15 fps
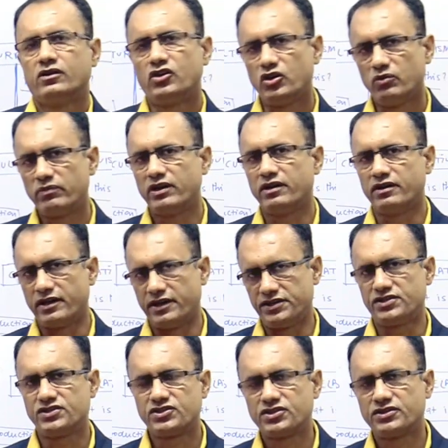human
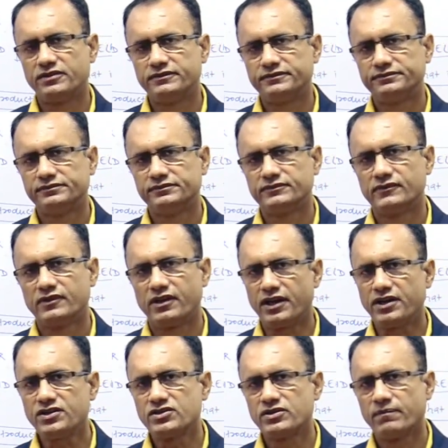right,
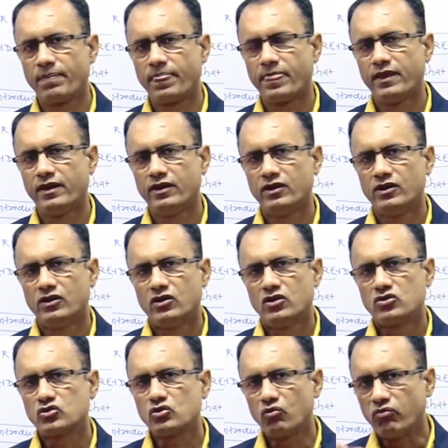right?
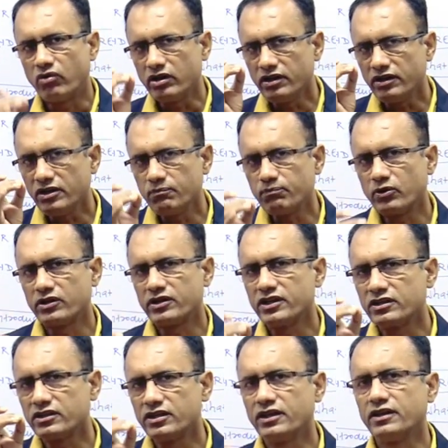So one
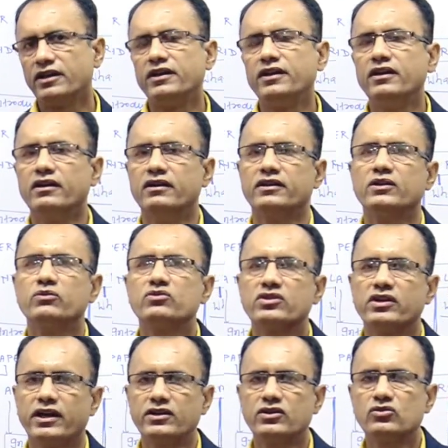important thing here you
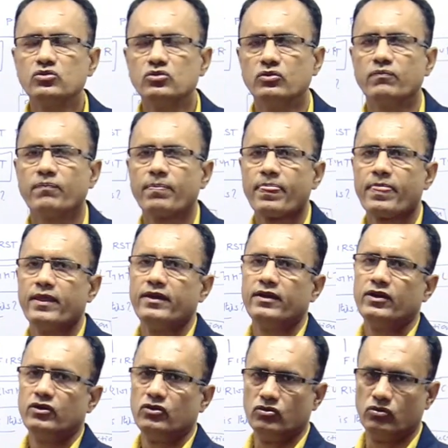try to
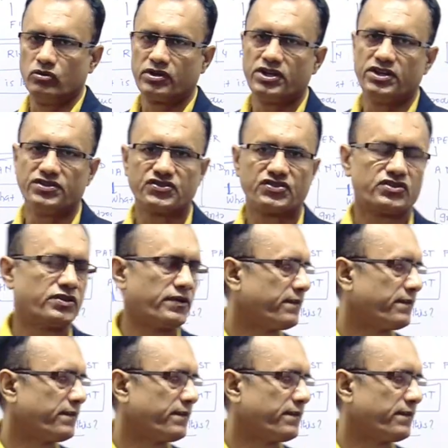notice.